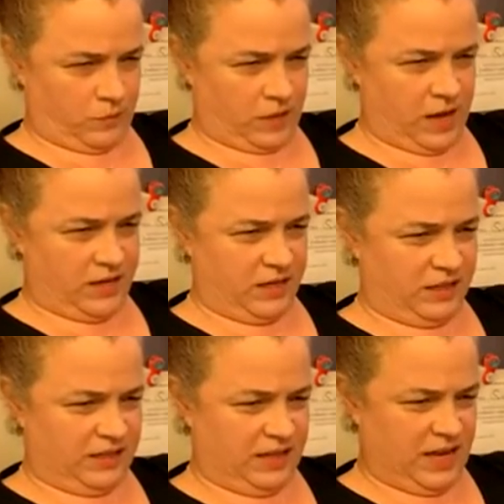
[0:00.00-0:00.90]
I didn't
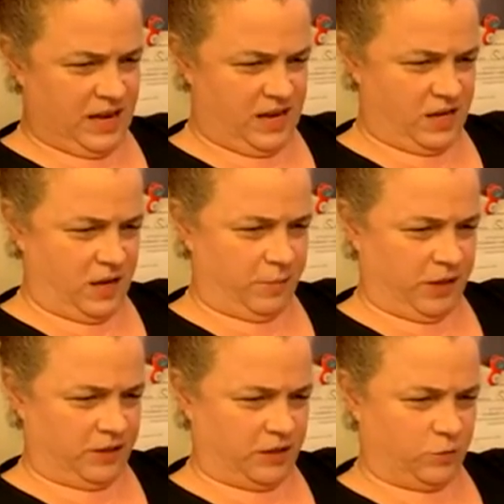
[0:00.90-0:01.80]
see any
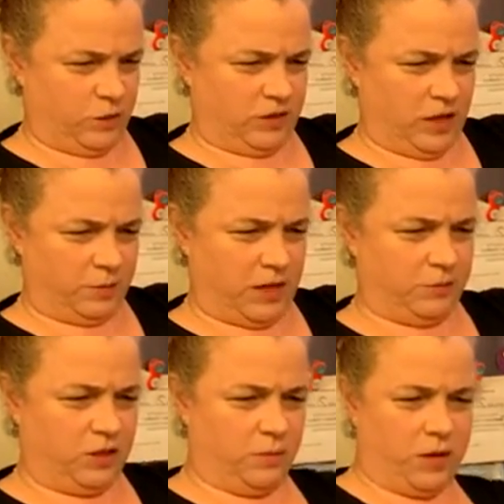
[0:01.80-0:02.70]
comments because when Tom came to
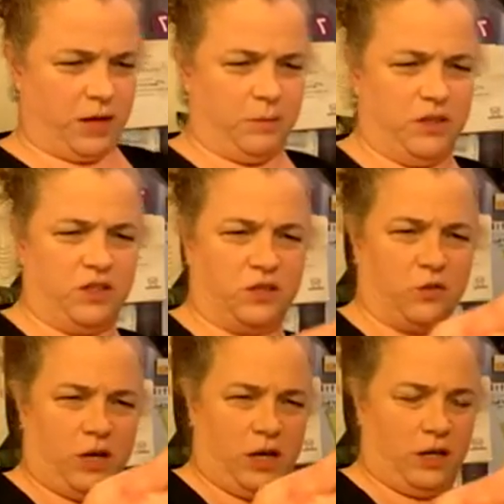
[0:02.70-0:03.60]
the bottom of the
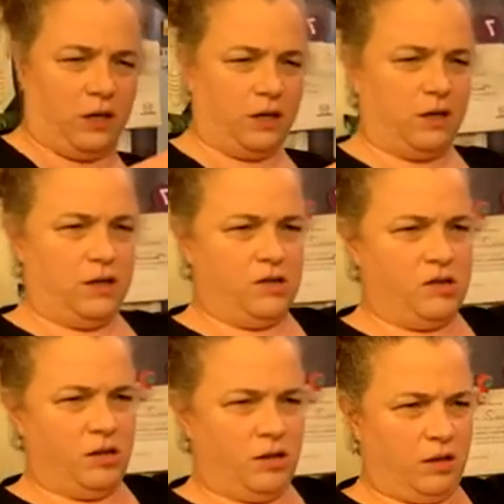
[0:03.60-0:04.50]
screen,
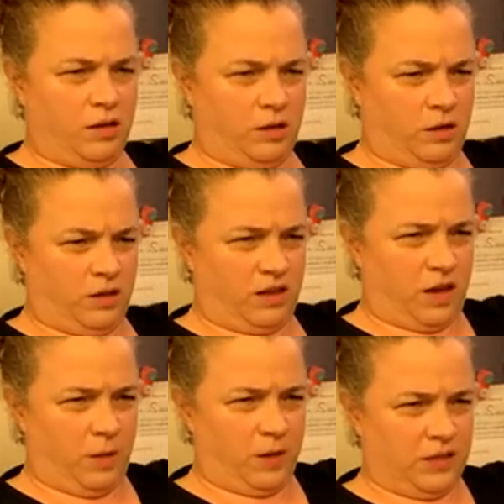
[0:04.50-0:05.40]
the
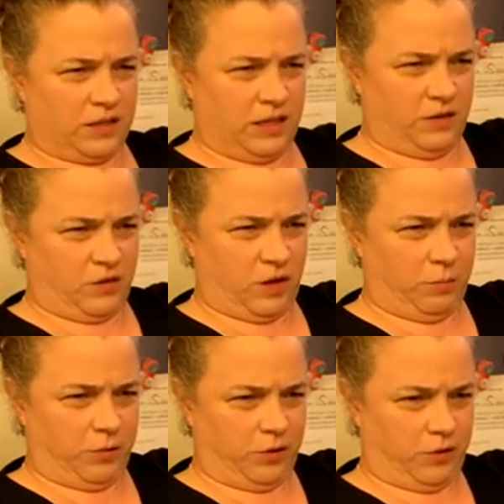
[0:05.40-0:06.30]
comments kind of got
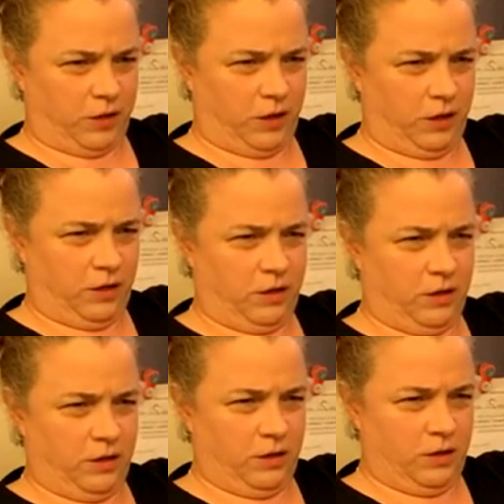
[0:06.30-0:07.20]
blurry.
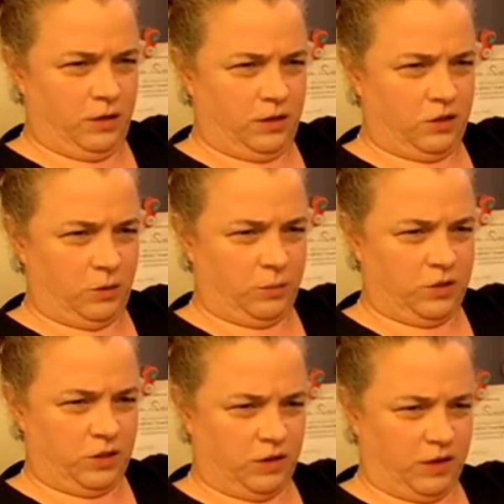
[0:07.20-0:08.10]
So I'm
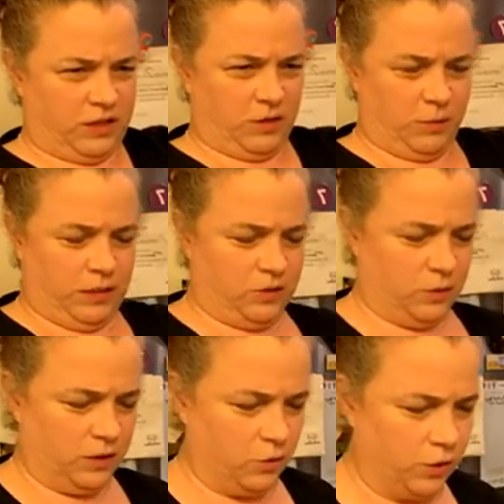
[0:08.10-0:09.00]
sorry, I don't mean to
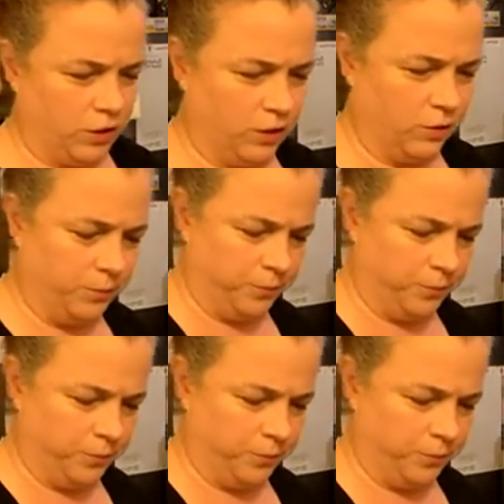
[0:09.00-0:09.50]
ignore you.